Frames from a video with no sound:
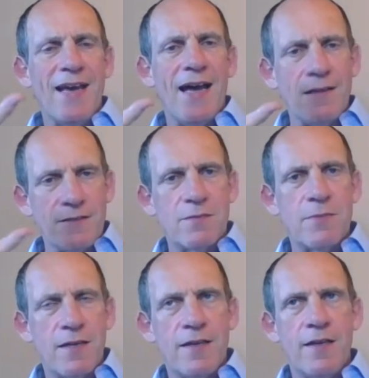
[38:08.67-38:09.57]

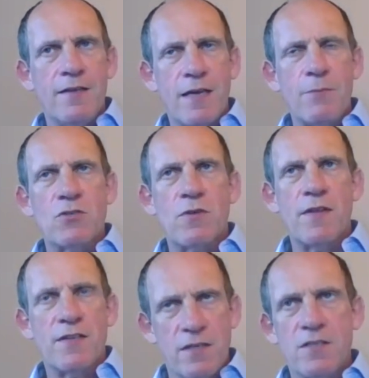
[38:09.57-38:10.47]
ultimately demonstrate
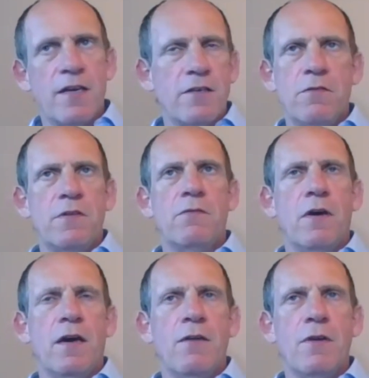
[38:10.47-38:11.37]
that since
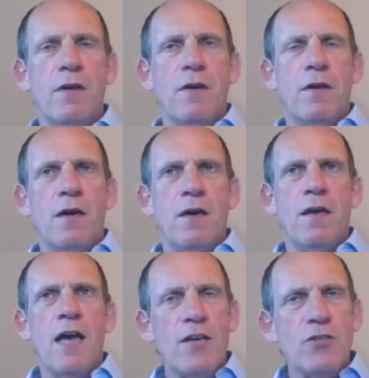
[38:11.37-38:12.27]
1955,
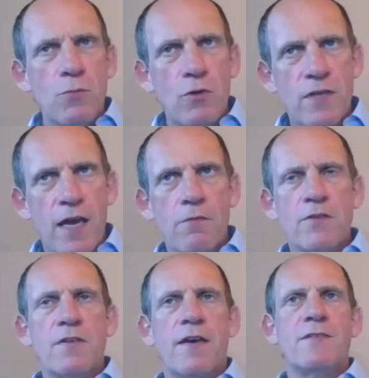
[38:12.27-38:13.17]
as you move down the
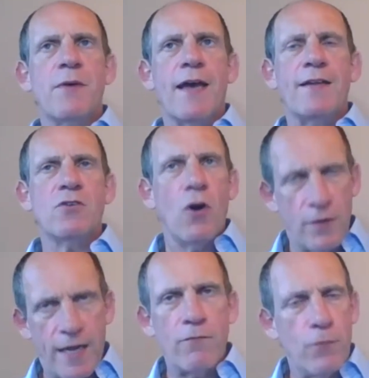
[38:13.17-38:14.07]
size bands,
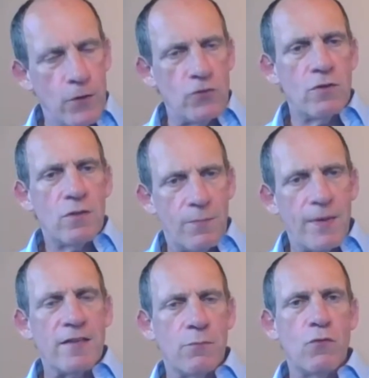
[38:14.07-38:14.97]
on average, the
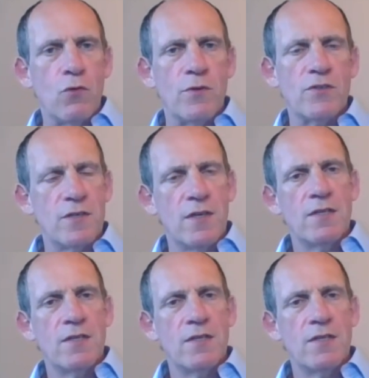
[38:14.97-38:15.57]
better the performance.